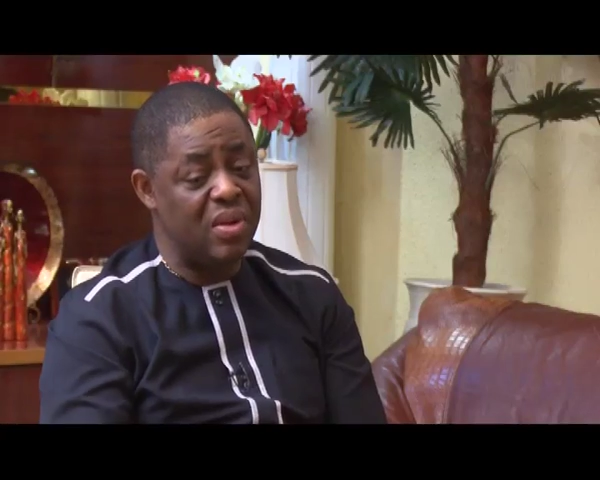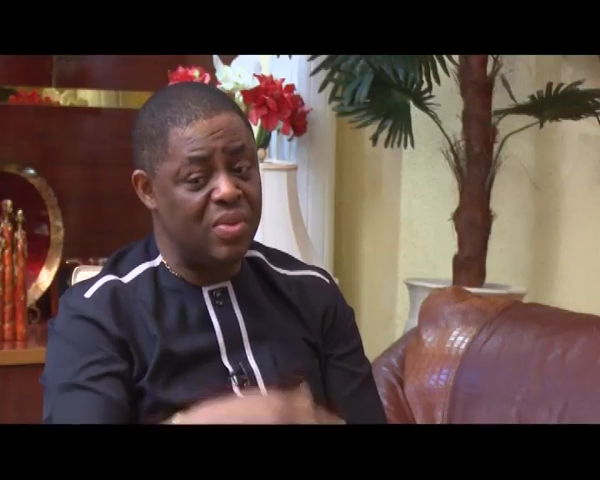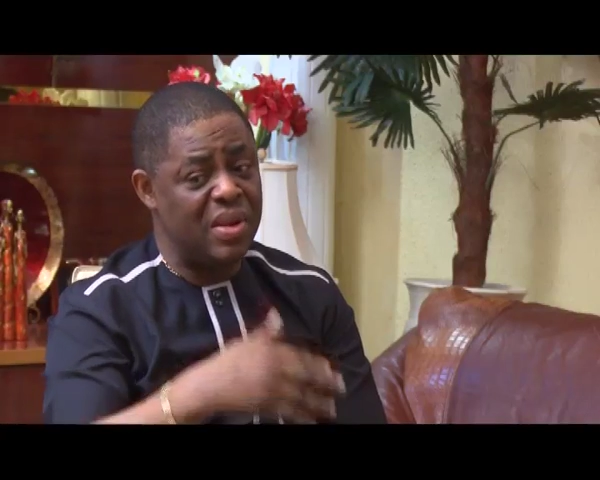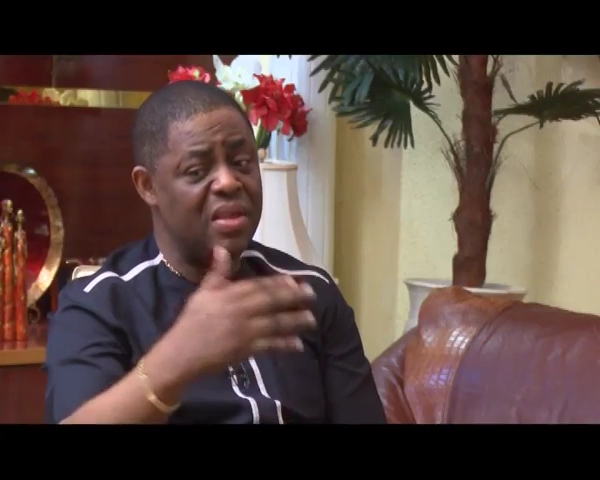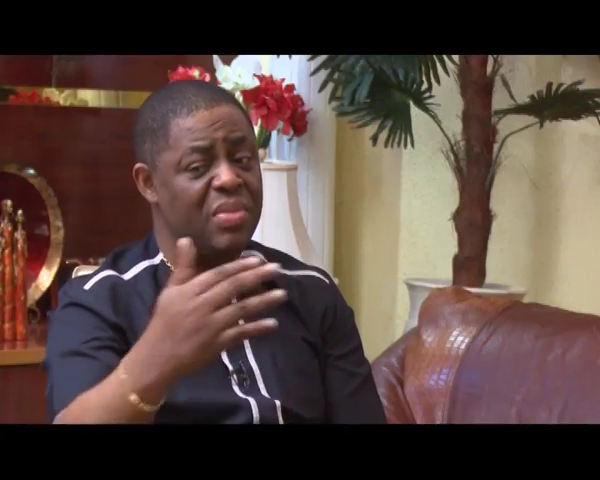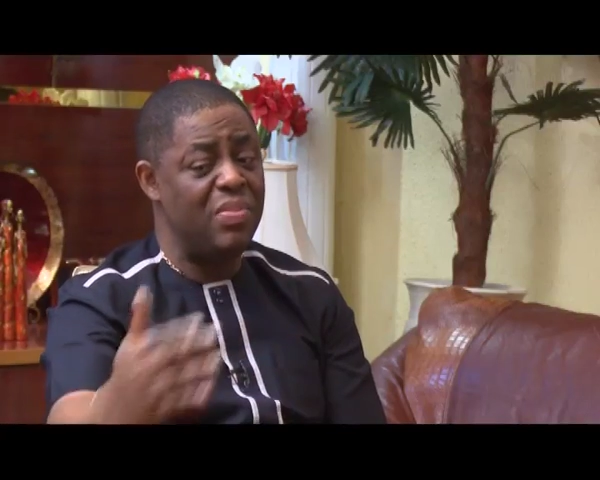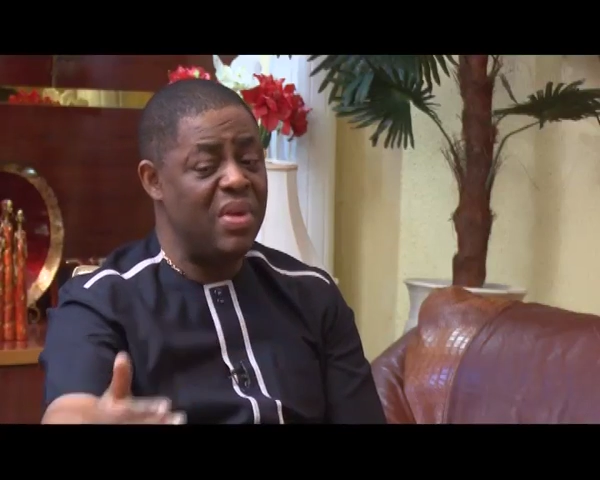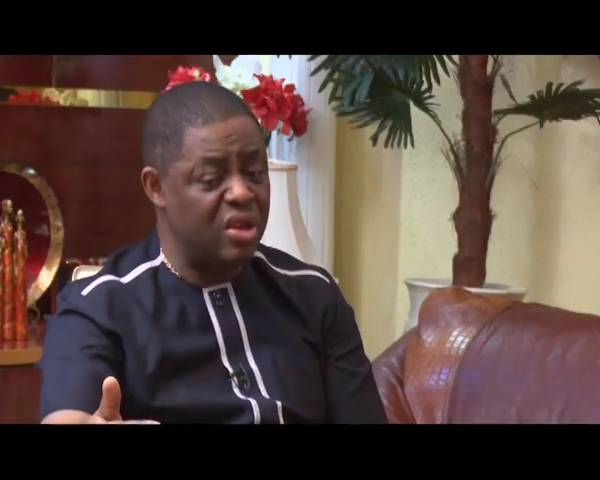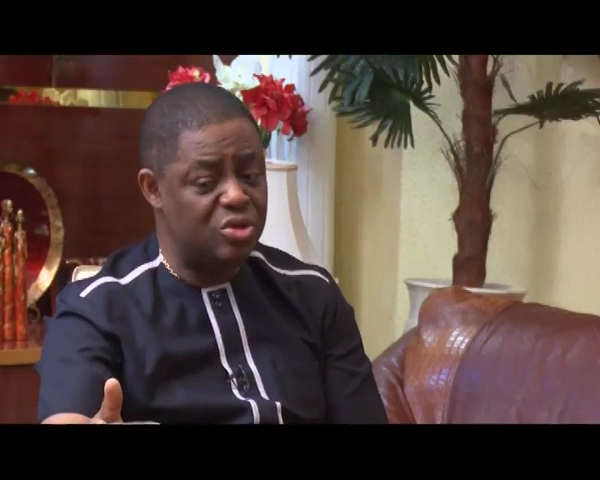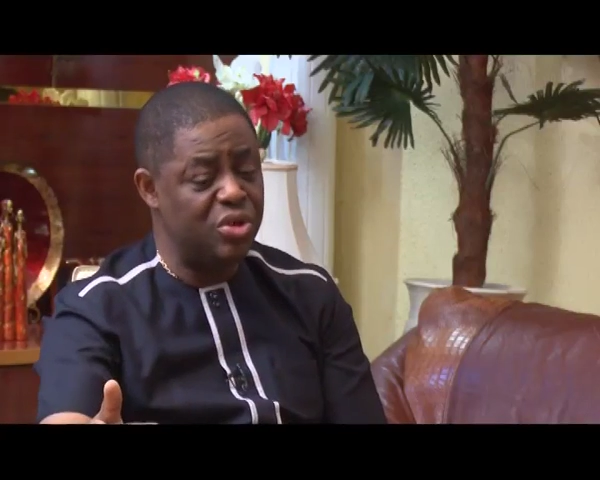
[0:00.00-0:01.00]
would either be
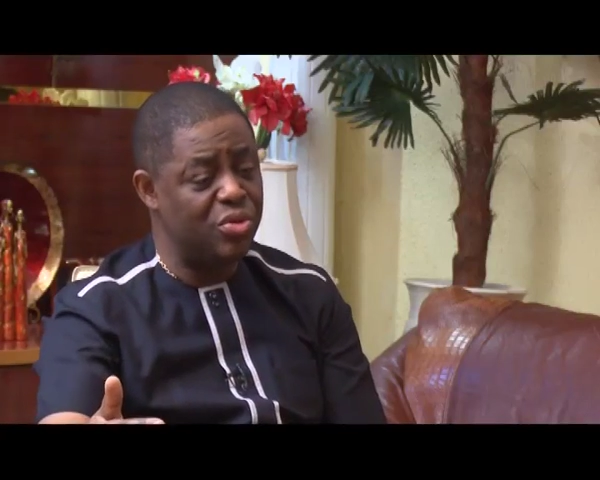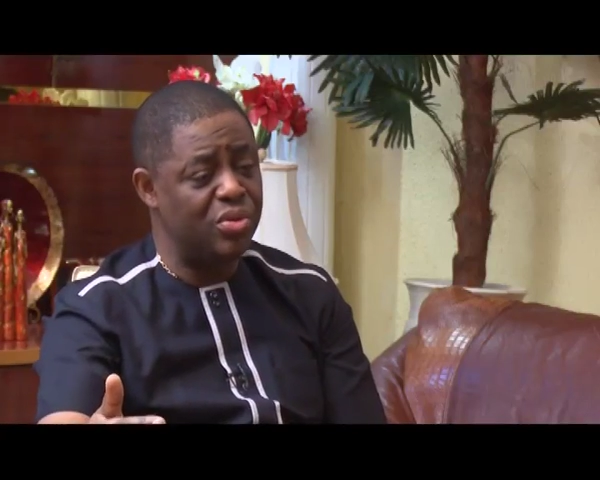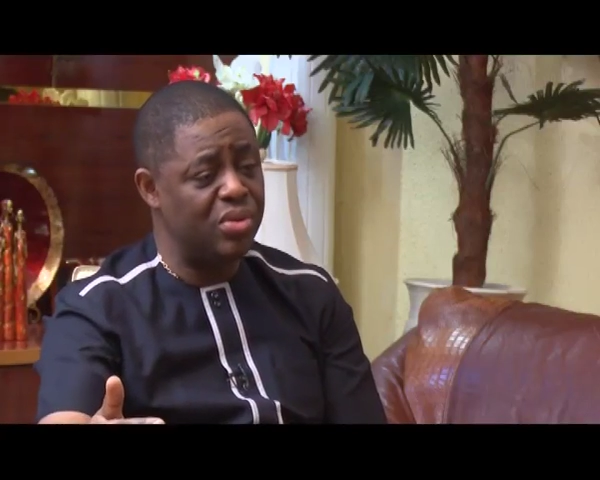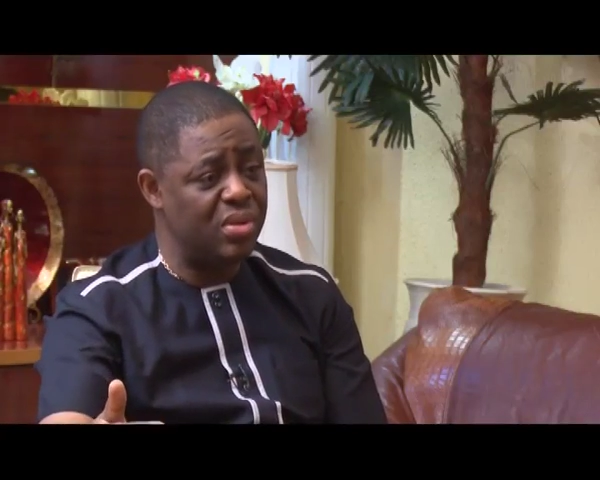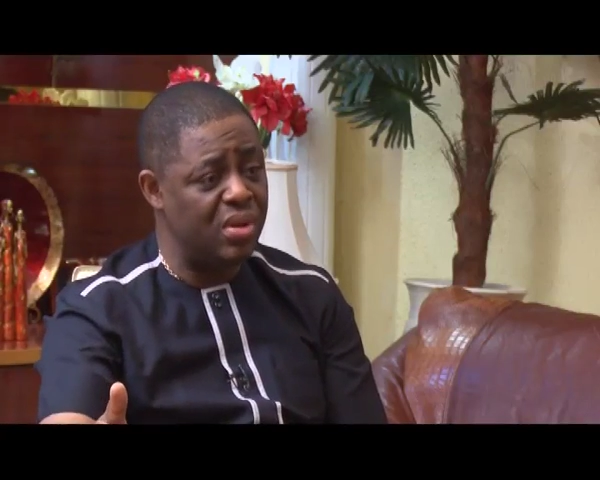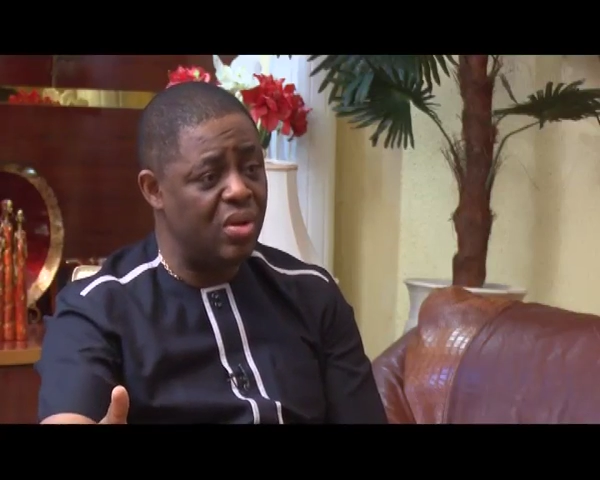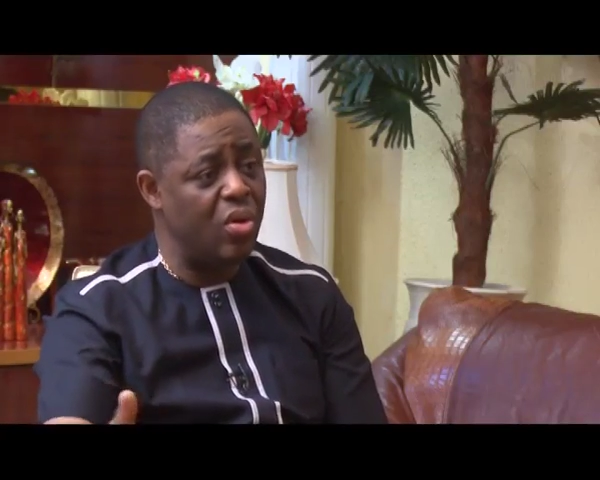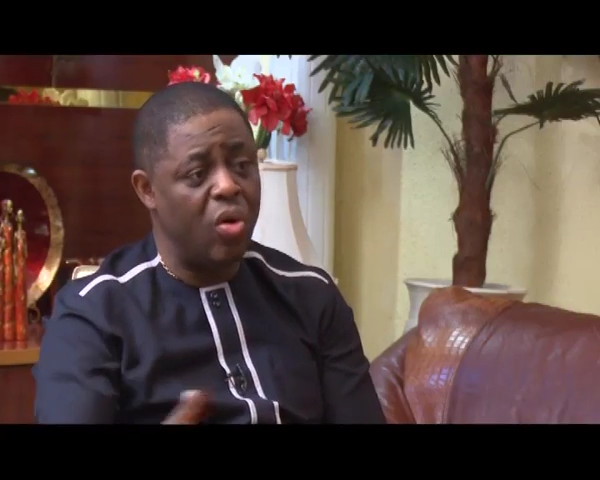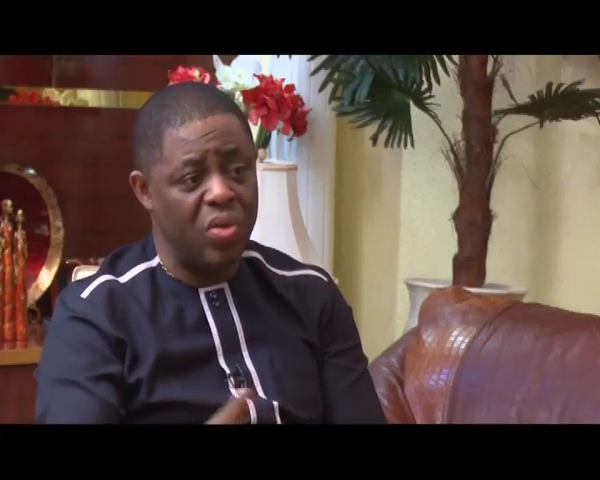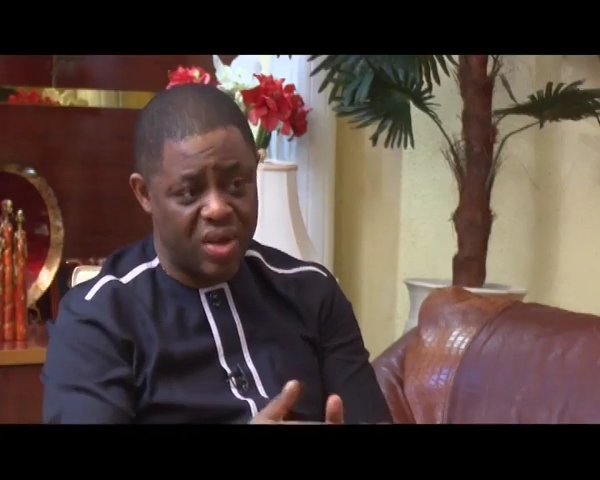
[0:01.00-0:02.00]
military rule
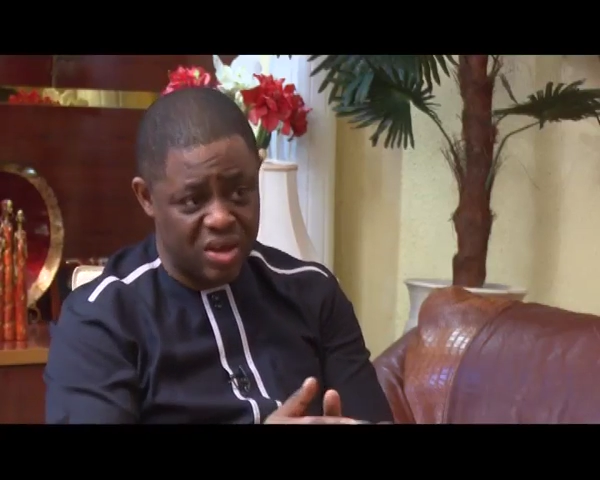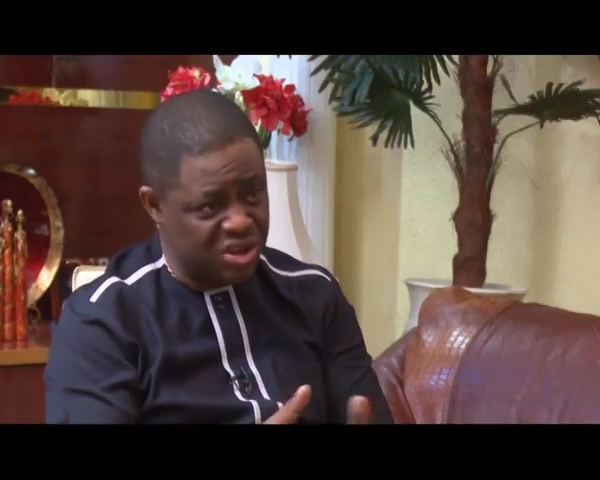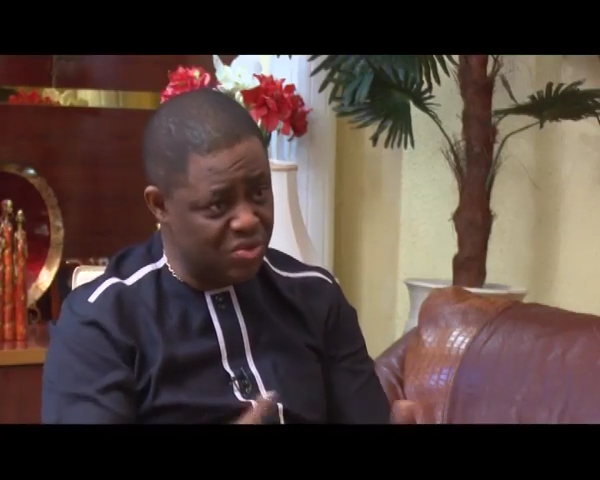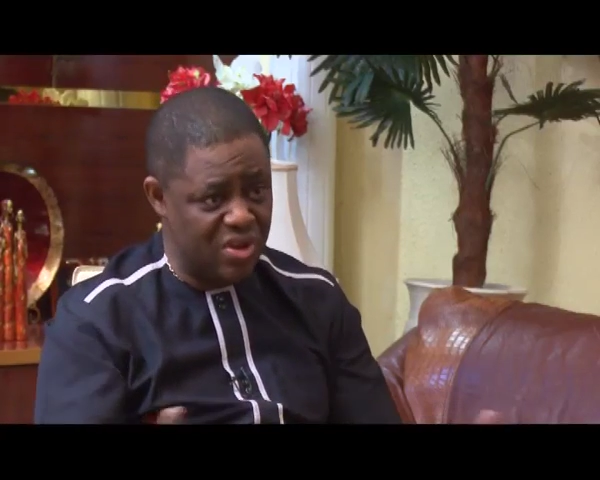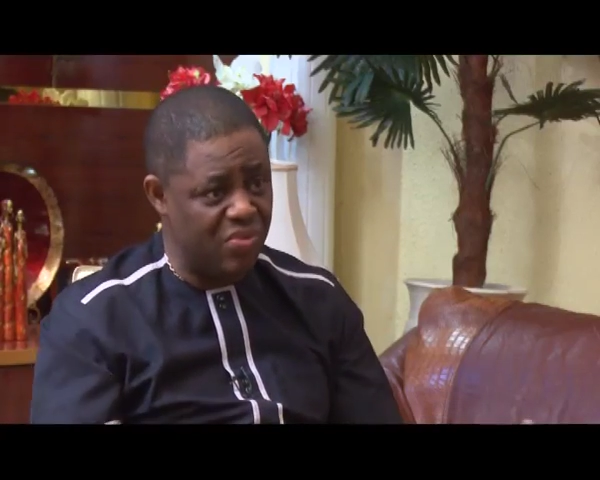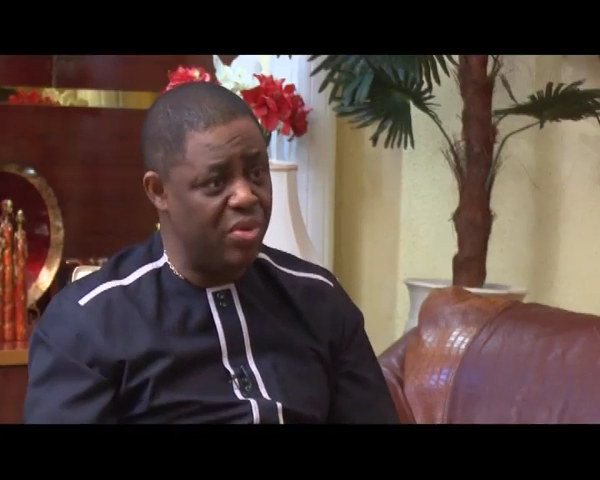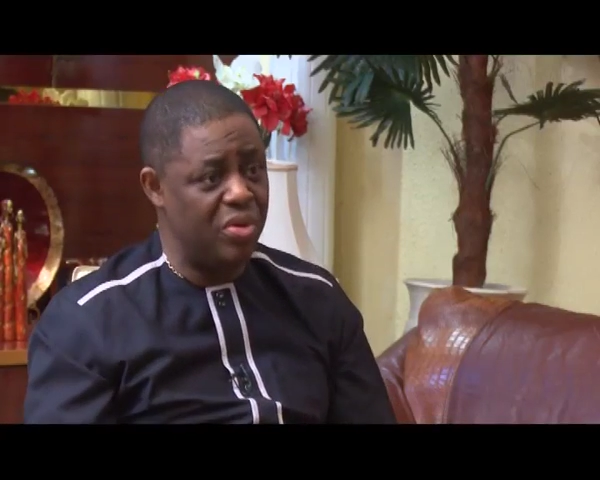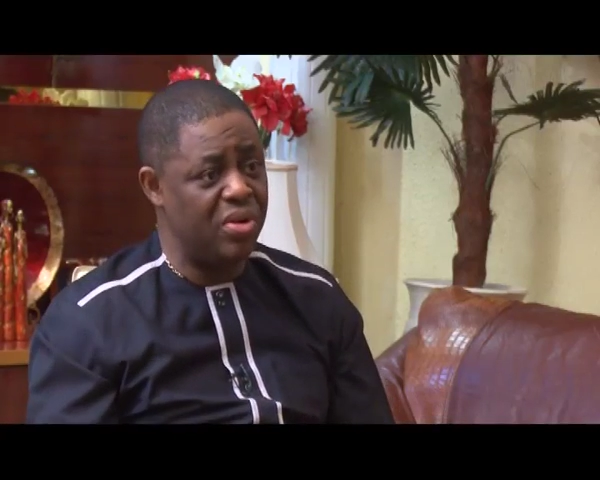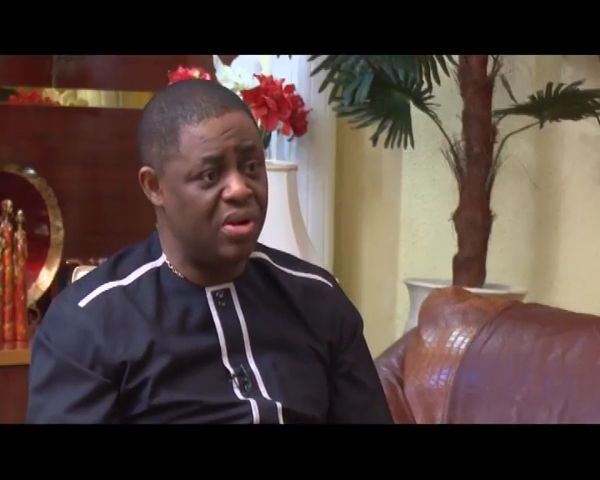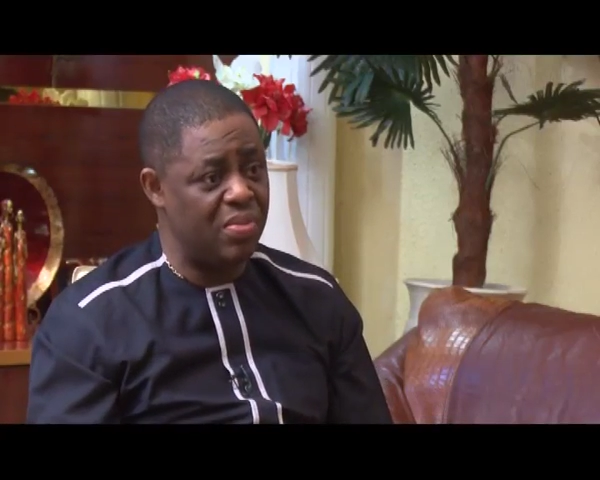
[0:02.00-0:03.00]
or the country would have
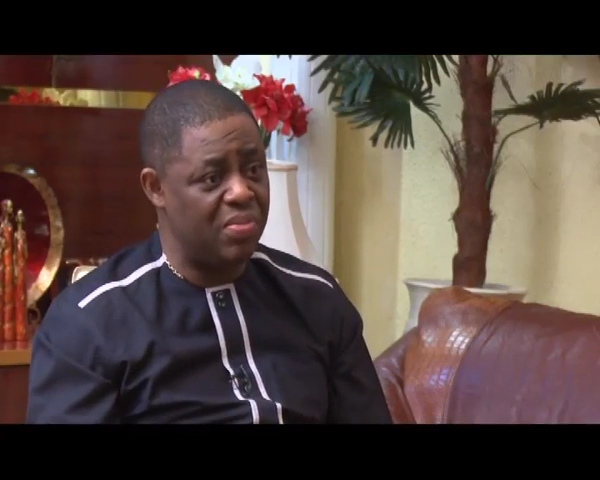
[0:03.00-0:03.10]
broken up.